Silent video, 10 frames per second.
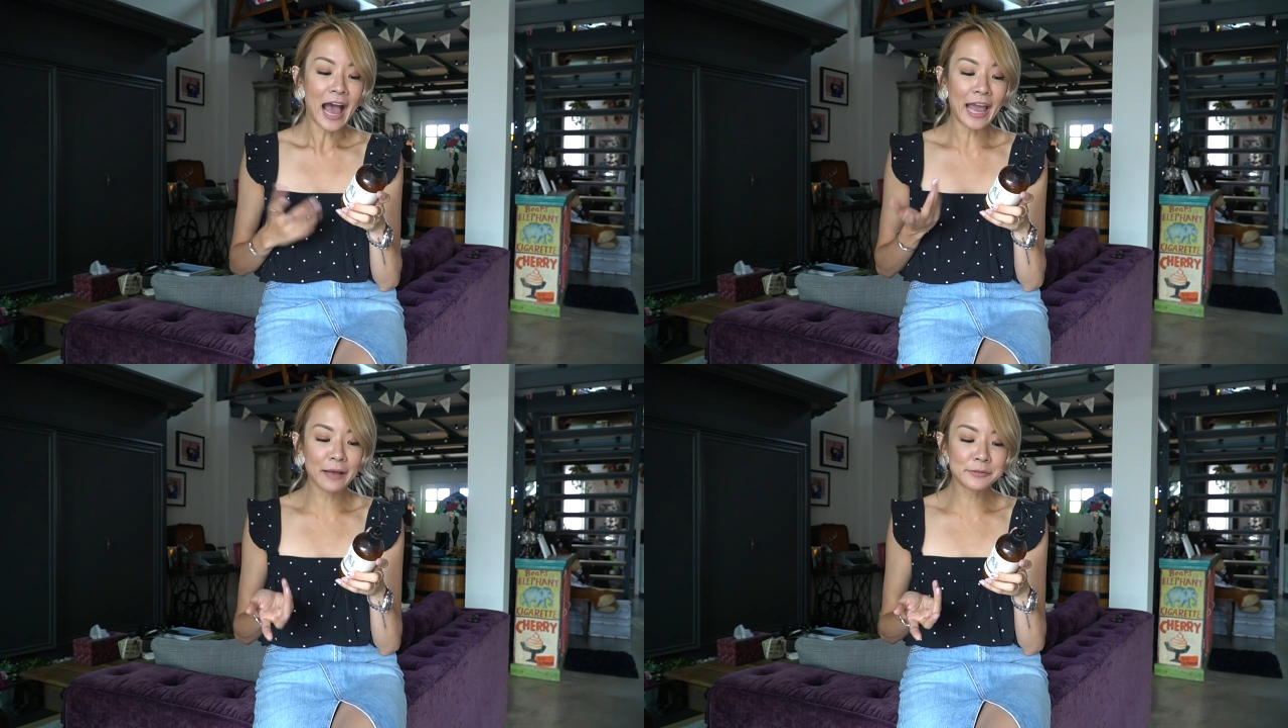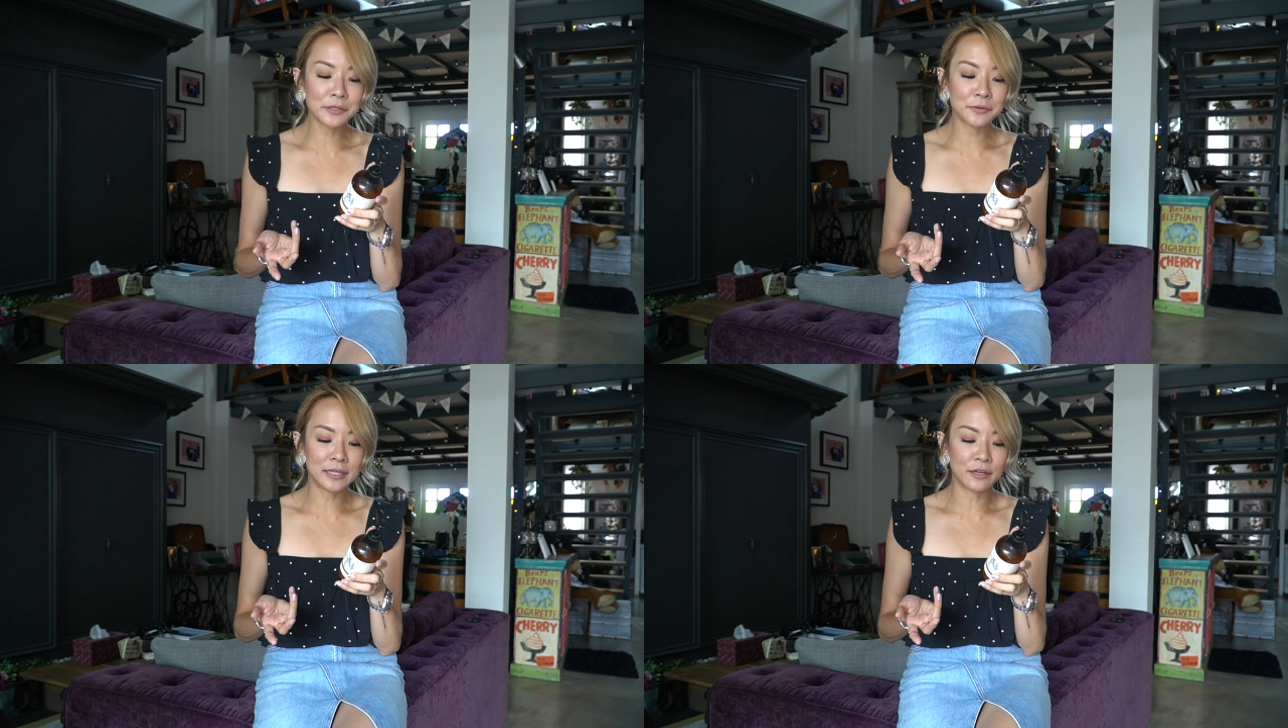I
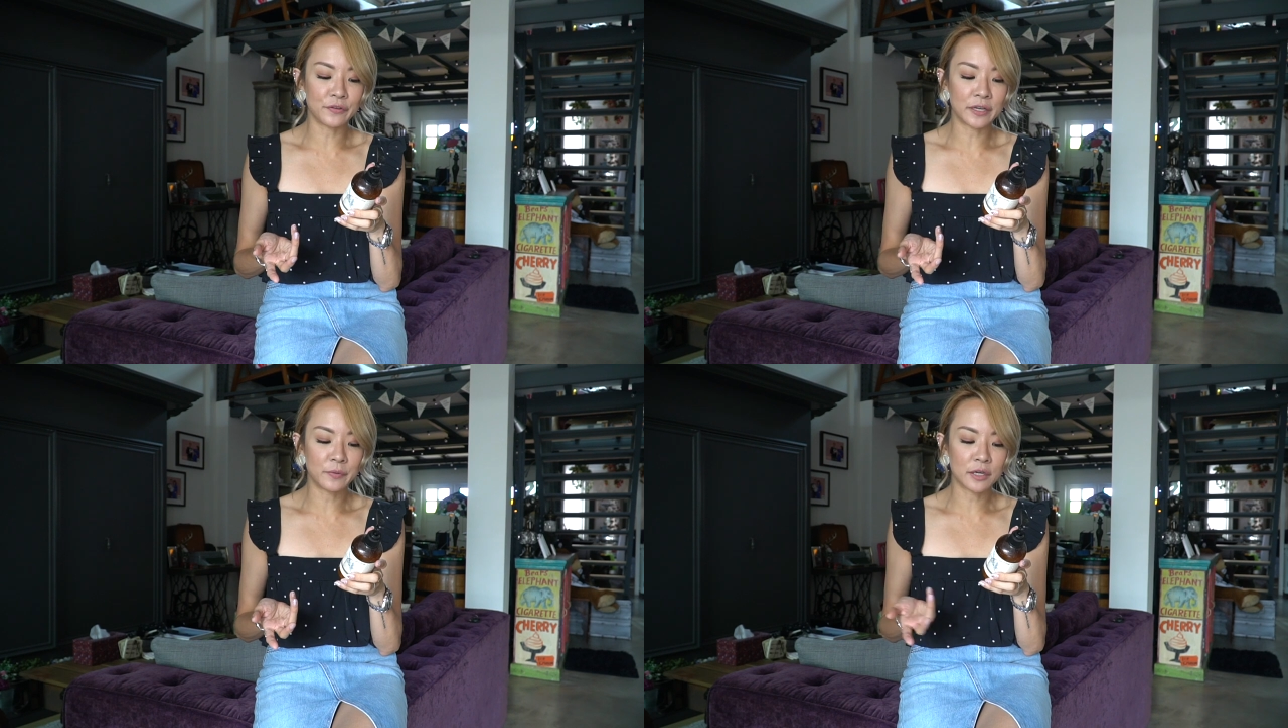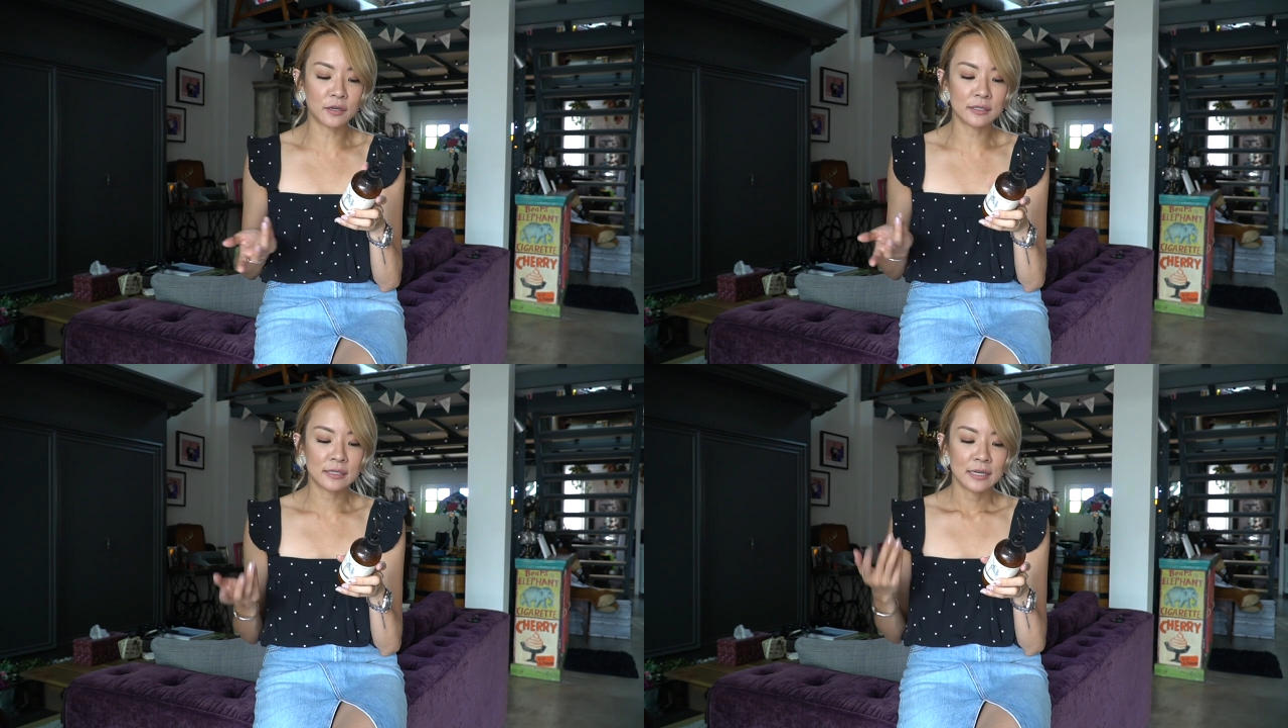absolutely love it
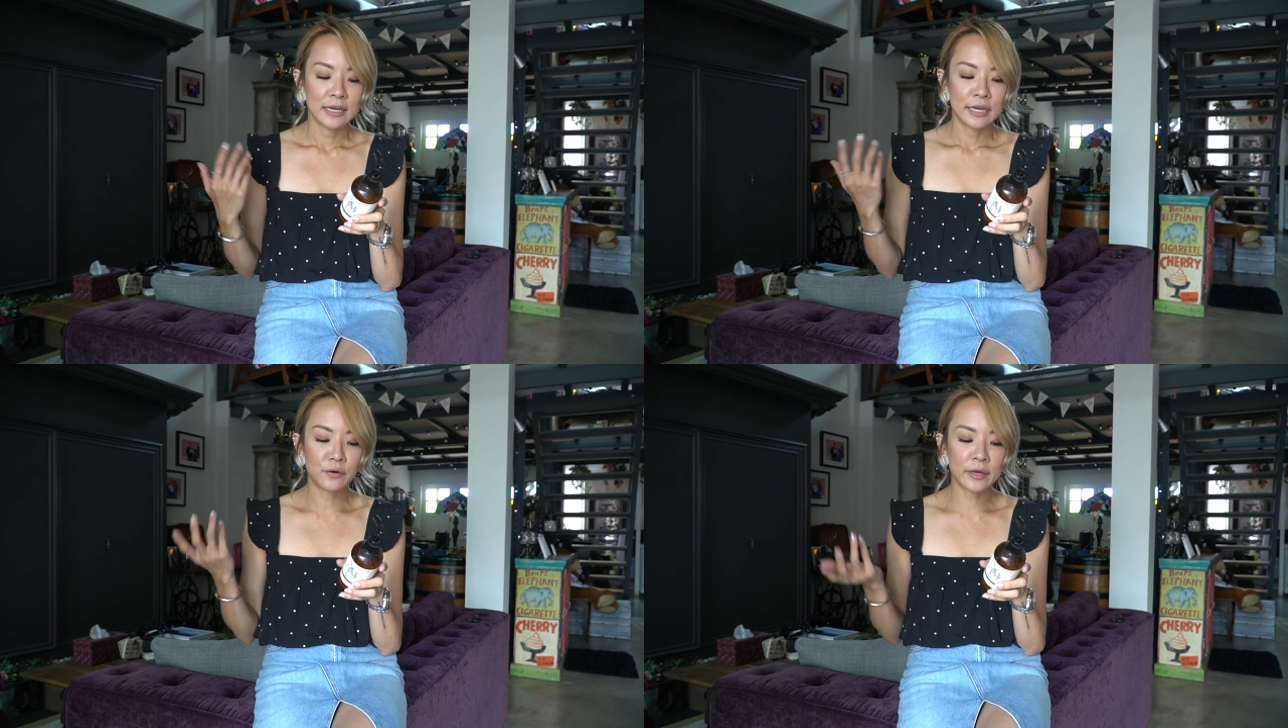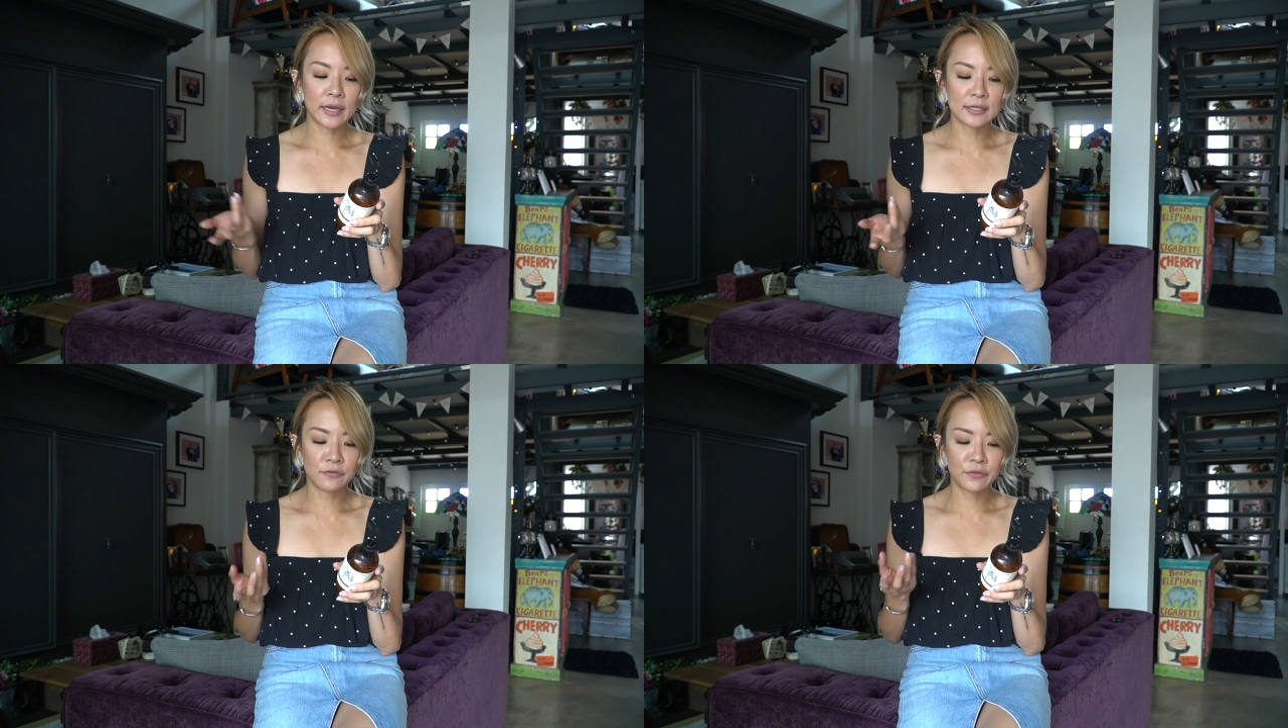because, you know, it
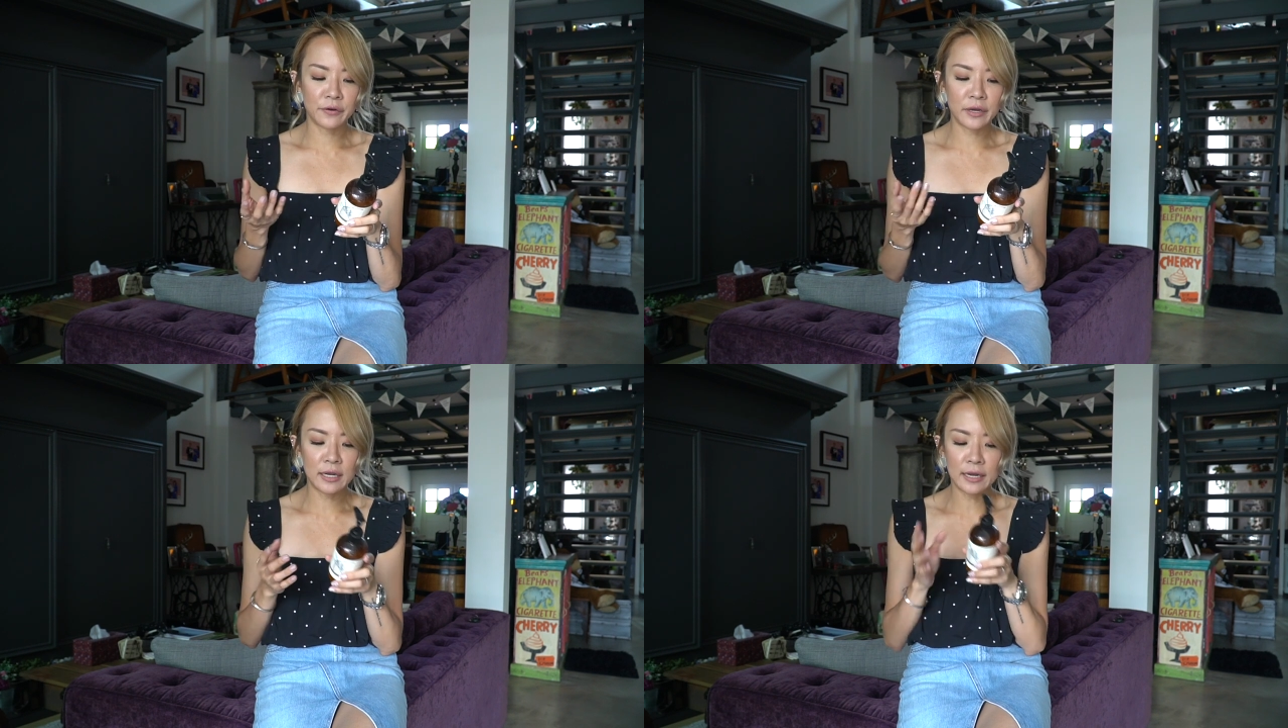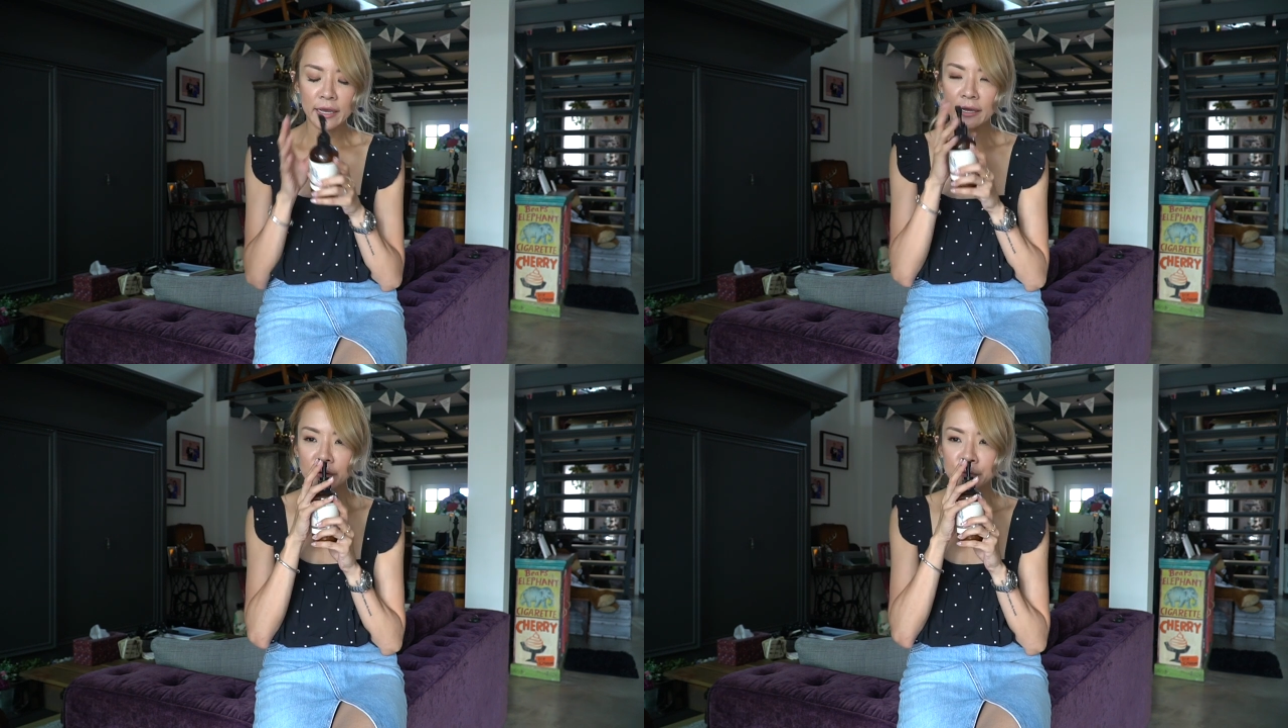has a very
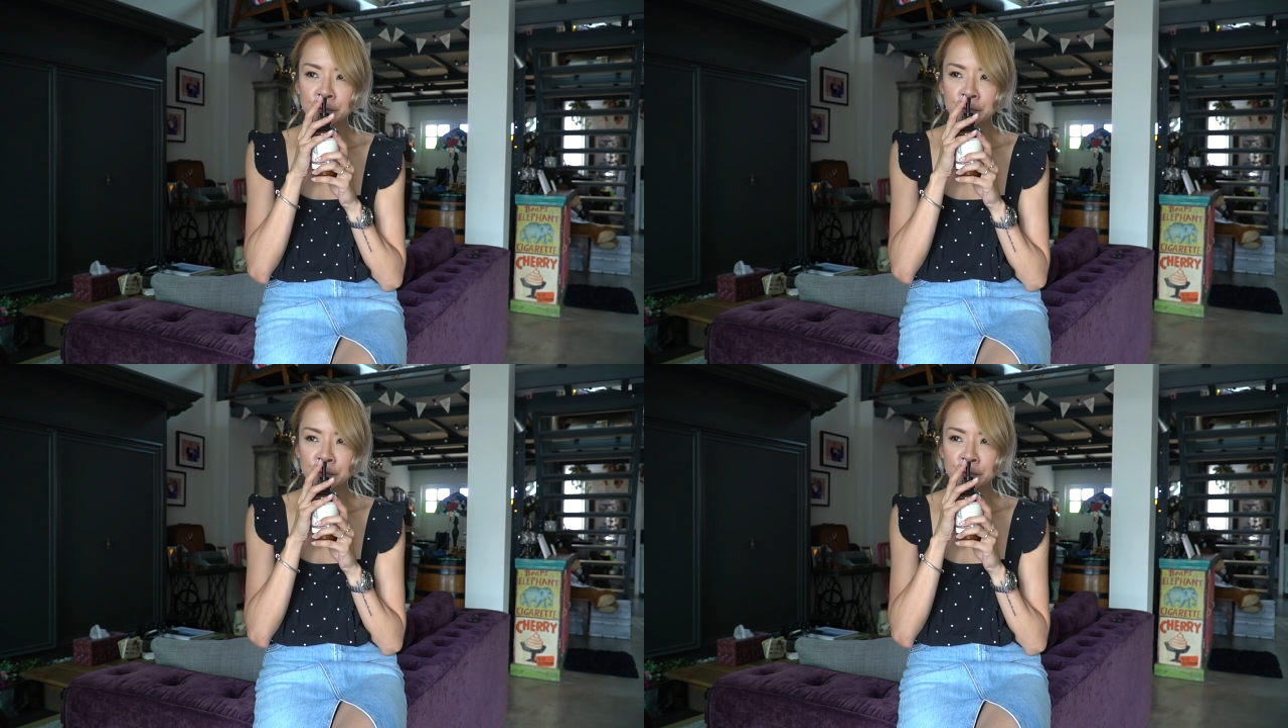like,